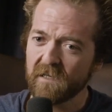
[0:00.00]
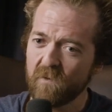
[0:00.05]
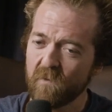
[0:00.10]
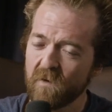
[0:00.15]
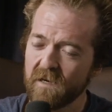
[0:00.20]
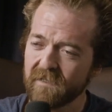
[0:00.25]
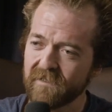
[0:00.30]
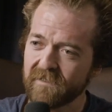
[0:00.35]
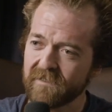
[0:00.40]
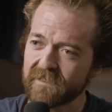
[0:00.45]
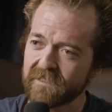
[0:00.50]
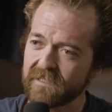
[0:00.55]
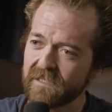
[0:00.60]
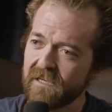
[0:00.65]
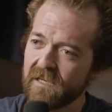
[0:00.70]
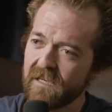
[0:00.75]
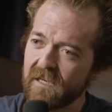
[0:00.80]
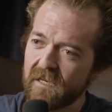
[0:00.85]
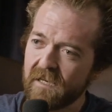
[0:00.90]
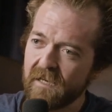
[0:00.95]
of the ones
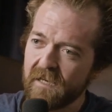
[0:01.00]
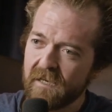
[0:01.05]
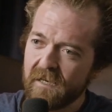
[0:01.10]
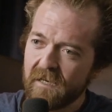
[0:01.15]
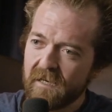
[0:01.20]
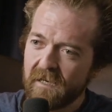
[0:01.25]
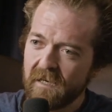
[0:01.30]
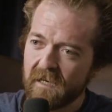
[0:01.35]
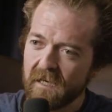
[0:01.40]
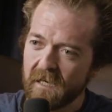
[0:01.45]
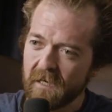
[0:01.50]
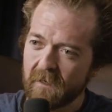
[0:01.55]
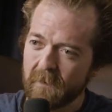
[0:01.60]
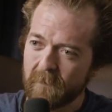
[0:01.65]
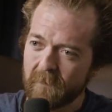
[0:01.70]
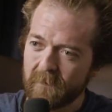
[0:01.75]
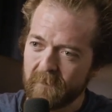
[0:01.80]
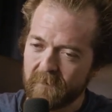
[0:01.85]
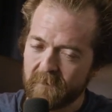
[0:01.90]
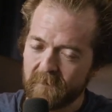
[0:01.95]

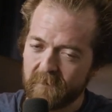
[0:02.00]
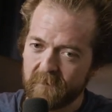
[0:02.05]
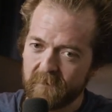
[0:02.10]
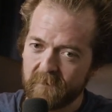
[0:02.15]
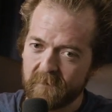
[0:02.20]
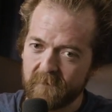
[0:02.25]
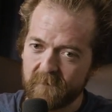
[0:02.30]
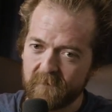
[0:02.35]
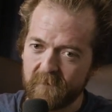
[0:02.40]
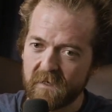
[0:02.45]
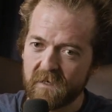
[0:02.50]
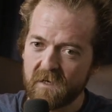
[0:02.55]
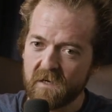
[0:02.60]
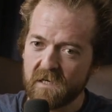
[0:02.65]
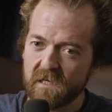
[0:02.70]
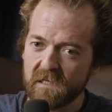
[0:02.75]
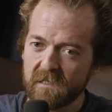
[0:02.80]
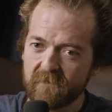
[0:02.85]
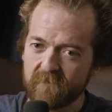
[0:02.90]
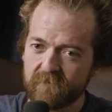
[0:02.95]
um, but
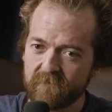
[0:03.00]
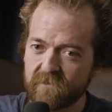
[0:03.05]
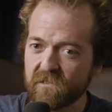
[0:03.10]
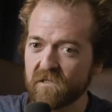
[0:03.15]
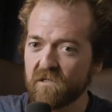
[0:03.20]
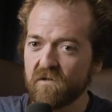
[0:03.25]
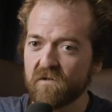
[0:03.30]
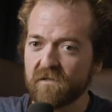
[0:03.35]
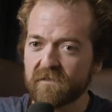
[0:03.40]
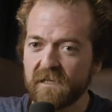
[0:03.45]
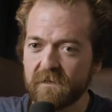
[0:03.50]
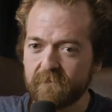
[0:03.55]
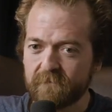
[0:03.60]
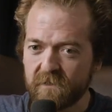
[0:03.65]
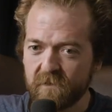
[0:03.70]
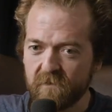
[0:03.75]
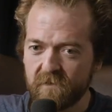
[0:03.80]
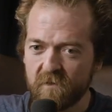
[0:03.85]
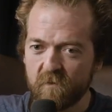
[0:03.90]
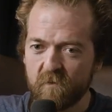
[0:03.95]
I looked up
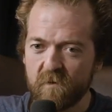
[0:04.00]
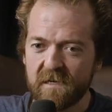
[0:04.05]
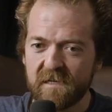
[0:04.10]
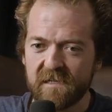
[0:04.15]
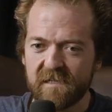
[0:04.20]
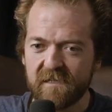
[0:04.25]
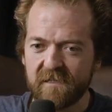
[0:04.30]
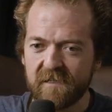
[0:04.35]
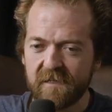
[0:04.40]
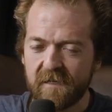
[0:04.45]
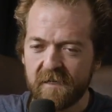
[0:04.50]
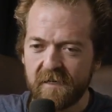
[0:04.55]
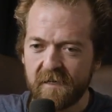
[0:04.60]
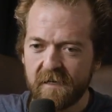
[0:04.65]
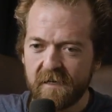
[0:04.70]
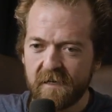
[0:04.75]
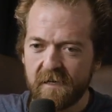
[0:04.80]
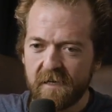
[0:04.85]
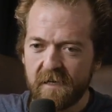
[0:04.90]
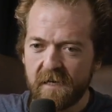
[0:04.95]
to in a way.
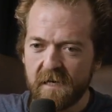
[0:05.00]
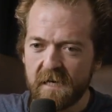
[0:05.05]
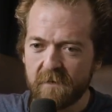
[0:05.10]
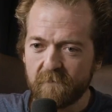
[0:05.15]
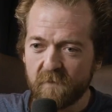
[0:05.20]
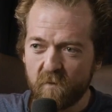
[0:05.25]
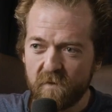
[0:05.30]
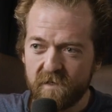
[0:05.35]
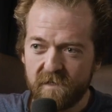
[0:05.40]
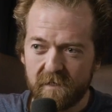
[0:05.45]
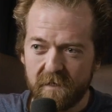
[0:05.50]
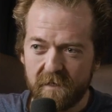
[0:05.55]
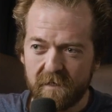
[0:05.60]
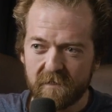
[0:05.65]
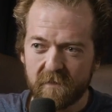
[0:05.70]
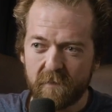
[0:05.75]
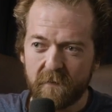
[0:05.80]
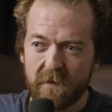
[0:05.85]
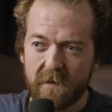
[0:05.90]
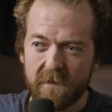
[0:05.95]
Uh, but when you
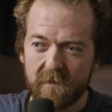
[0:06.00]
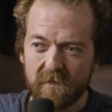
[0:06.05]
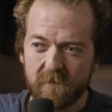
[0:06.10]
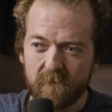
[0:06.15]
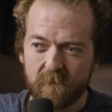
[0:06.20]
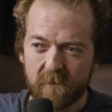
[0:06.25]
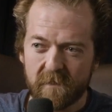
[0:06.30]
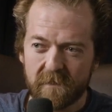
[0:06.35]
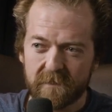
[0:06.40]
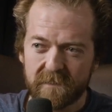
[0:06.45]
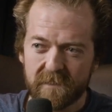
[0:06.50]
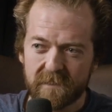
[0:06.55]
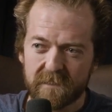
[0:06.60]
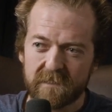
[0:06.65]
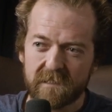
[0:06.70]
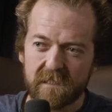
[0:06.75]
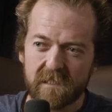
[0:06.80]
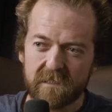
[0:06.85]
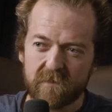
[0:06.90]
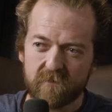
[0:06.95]
go to Paralympics,
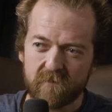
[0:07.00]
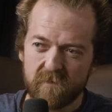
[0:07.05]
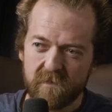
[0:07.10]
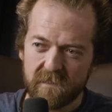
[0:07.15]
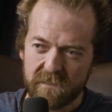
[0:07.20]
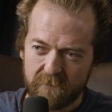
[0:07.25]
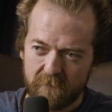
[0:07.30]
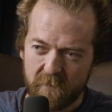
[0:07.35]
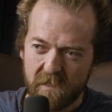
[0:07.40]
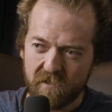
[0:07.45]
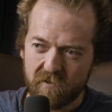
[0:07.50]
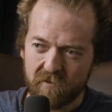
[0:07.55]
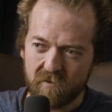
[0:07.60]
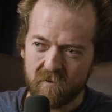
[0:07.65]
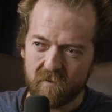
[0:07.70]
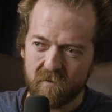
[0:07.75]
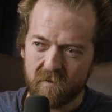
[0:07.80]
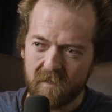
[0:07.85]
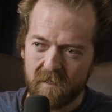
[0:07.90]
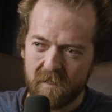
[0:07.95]
it's it's really
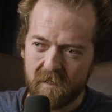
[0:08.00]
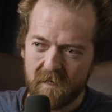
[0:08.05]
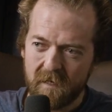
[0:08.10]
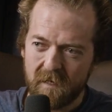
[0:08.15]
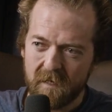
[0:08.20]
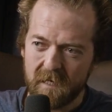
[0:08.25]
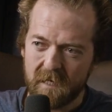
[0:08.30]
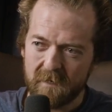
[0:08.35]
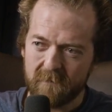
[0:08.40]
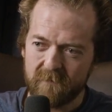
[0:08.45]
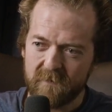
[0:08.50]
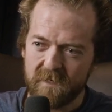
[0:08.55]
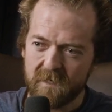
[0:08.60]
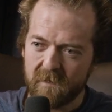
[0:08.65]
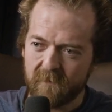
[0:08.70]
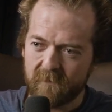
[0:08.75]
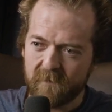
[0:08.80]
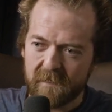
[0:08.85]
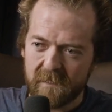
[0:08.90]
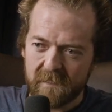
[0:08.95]
special. Um, you
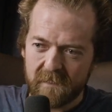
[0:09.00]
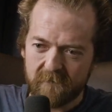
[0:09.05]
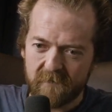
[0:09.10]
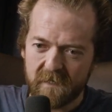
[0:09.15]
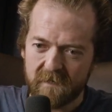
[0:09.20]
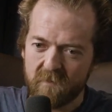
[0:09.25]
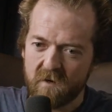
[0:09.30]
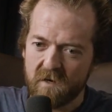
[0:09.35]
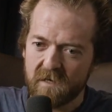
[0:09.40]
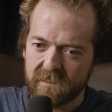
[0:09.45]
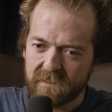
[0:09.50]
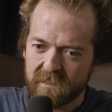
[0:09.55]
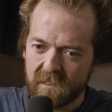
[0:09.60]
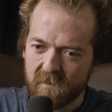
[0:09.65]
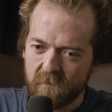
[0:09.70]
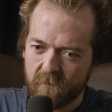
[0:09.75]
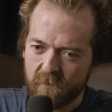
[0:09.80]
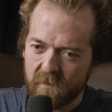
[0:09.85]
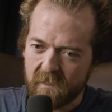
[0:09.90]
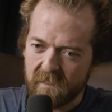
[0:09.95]
know, forget about
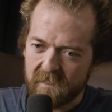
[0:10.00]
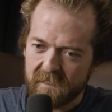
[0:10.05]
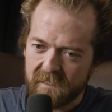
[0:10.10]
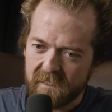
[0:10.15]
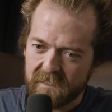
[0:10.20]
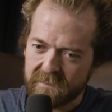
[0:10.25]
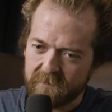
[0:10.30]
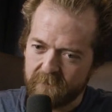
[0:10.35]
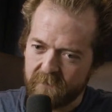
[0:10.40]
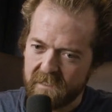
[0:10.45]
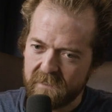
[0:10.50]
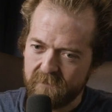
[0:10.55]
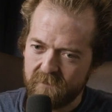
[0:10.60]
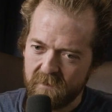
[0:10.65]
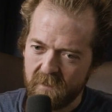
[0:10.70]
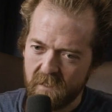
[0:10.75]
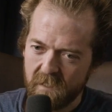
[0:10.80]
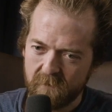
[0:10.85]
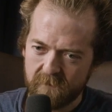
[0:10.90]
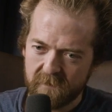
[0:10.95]
myself, but there's
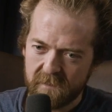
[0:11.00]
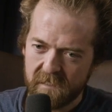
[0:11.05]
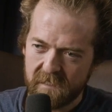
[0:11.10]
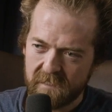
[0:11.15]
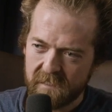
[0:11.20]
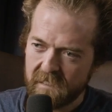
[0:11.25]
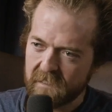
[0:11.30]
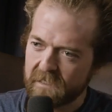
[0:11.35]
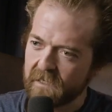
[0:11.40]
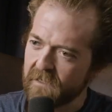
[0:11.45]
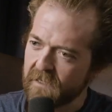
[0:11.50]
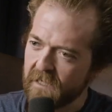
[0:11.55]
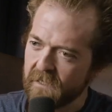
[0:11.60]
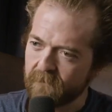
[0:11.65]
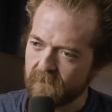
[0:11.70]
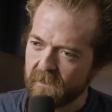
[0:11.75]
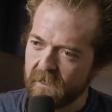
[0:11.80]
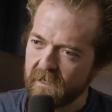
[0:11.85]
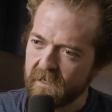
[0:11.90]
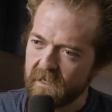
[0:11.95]
people over there that don't
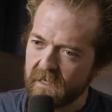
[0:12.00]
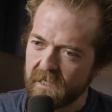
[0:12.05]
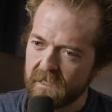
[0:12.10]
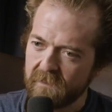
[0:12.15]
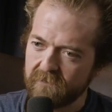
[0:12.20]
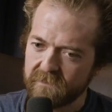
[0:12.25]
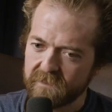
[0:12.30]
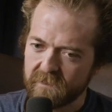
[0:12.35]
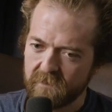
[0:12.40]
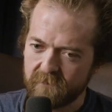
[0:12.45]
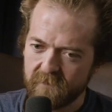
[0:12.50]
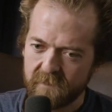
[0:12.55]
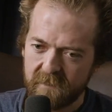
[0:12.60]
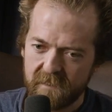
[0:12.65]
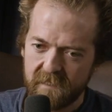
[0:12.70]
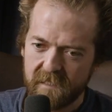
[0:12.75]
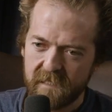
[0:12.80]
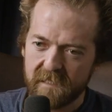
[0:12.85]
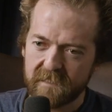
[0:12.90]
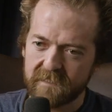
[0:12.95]
have their arms or their
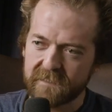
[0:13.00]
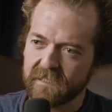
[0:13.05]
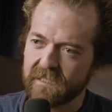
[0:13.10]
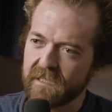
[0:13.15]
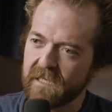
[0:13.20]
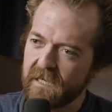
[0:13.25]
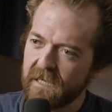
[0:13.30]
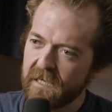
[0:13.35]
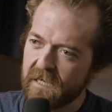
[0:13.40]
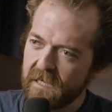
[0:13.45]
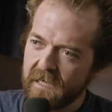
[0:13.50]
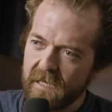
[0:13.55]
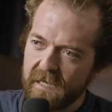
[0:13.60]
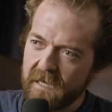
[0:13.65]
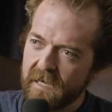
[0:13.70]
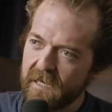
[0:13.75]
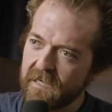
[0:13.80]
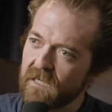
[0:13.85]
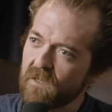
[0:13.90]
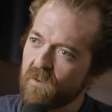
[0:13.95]
legs,
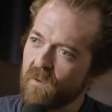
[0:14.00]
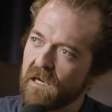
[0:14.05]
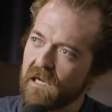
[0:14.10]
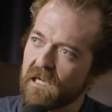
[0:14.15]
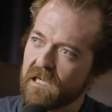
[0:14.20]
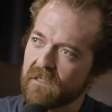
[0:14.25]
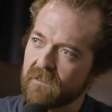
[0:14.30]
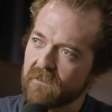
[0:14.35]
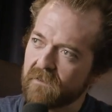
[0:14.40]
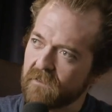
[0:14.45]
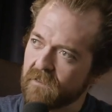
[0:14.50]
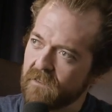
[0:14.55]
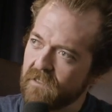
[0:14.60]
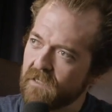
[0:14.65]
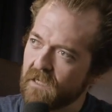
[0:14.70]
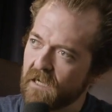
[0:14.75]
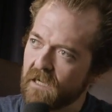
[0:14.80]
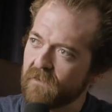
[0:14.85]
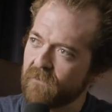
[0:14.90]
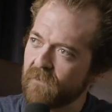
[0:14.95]
and the way
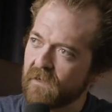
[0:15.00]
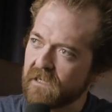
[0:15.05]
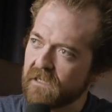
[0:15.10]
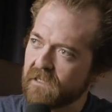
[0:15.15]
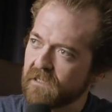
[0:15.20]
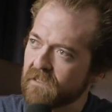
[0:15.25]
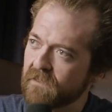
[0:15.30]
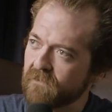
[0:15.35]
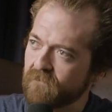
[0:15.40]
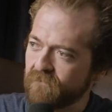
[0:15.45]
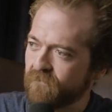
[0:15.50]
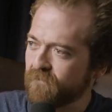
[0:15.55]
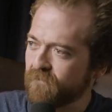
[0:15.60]
you know they